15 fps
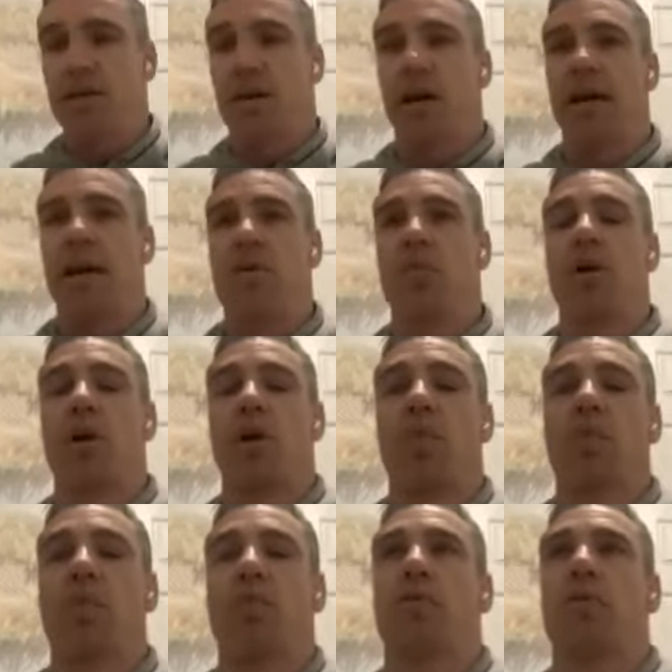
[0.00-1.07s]
I
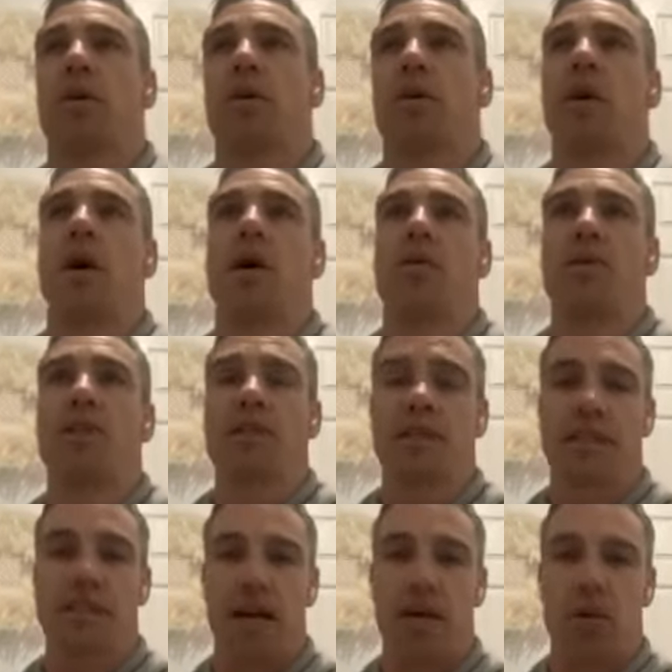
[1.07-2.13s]
originally
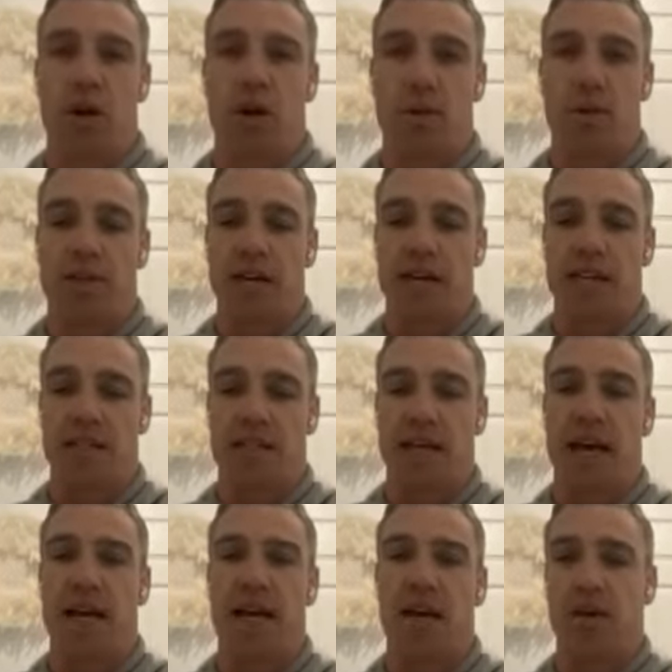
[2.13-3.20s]
started working with Jason
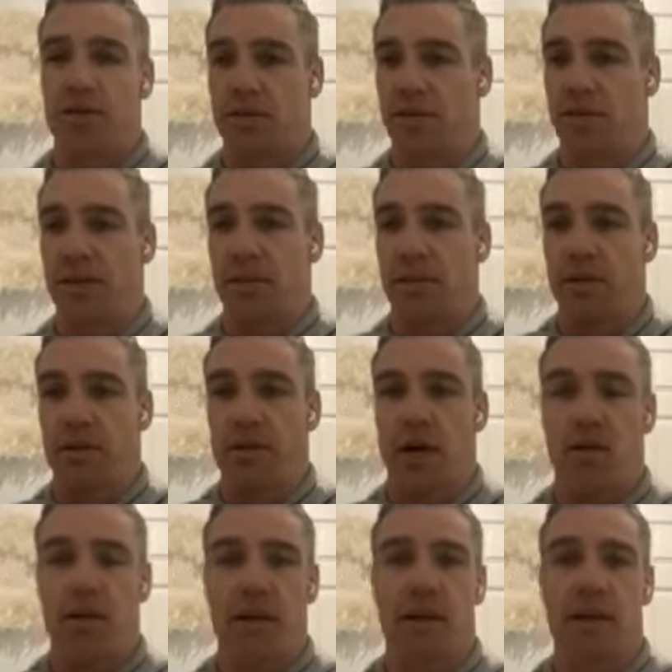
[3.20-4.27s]
Taylor, who was a fabulous
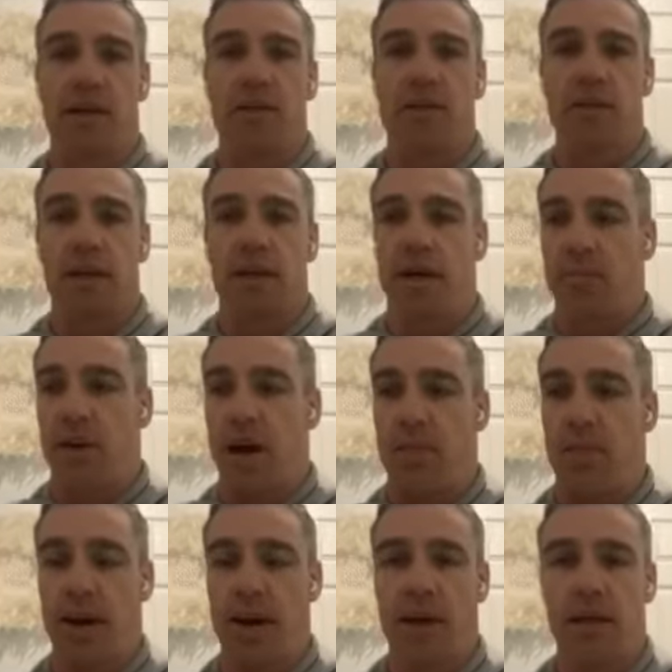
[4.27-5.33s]
goal kicker at
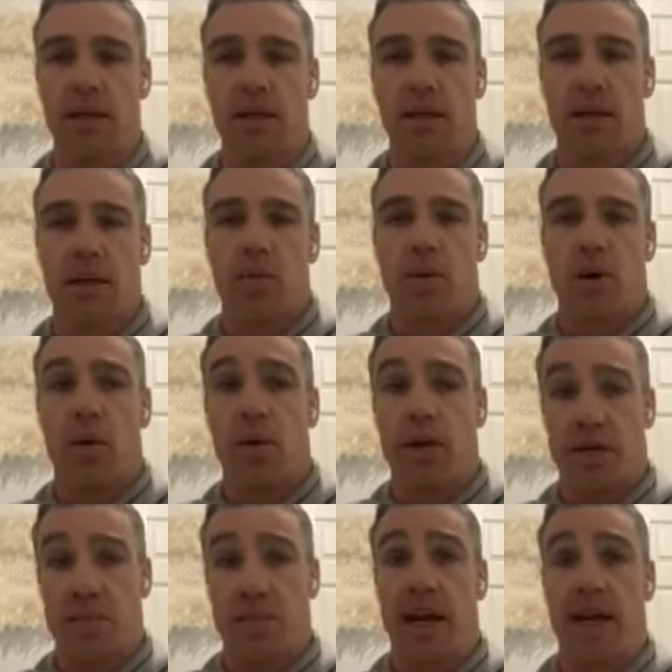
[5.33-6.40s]
Parramatta. When I
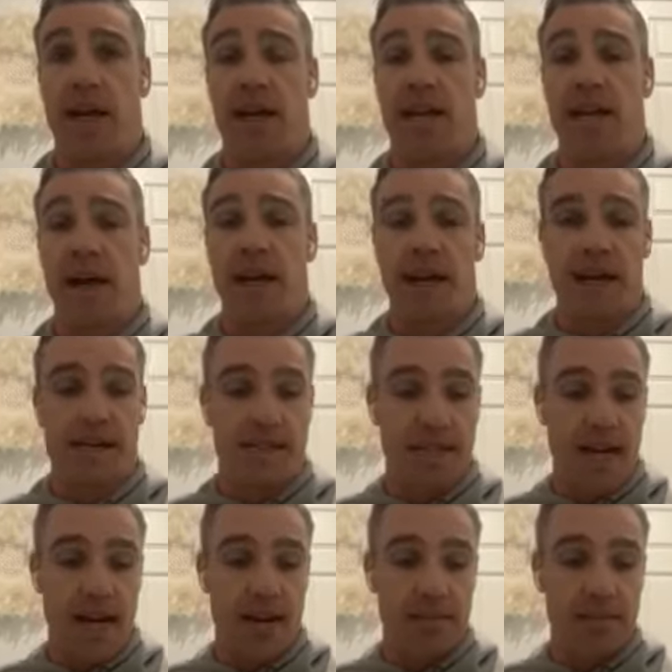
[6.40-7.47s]
went to Manly, they had
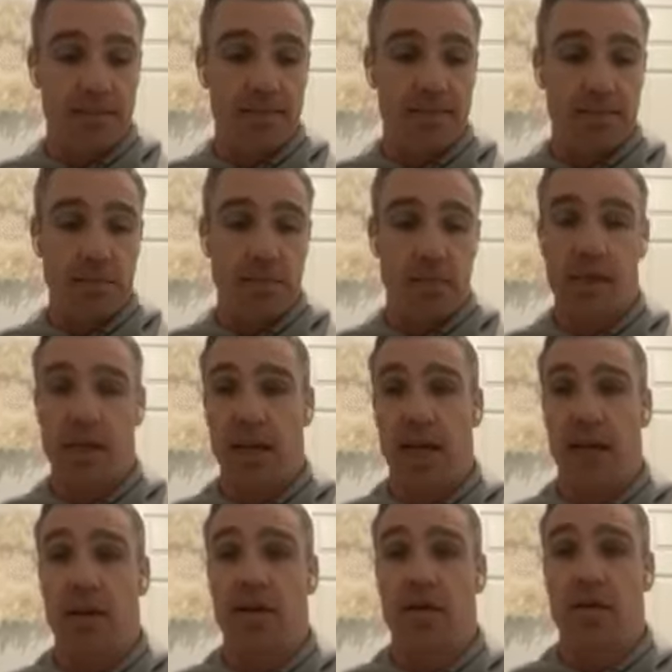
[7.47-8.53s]

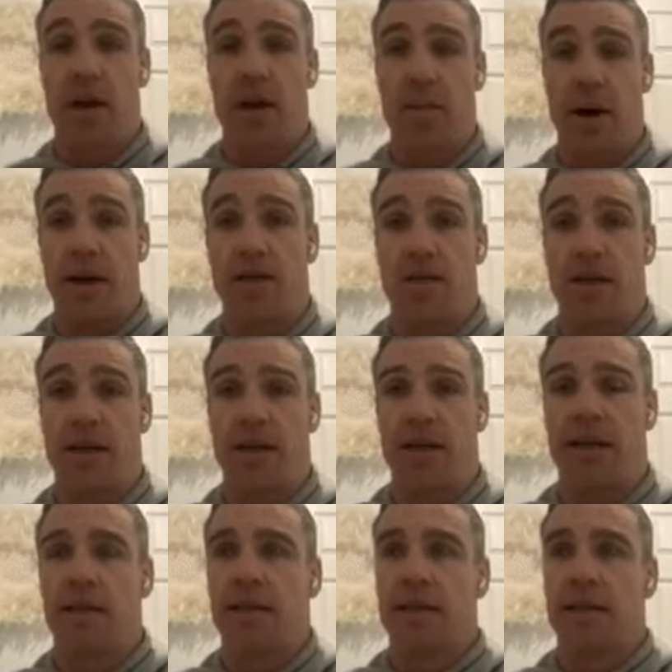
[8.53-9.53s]
Graham Arnold there.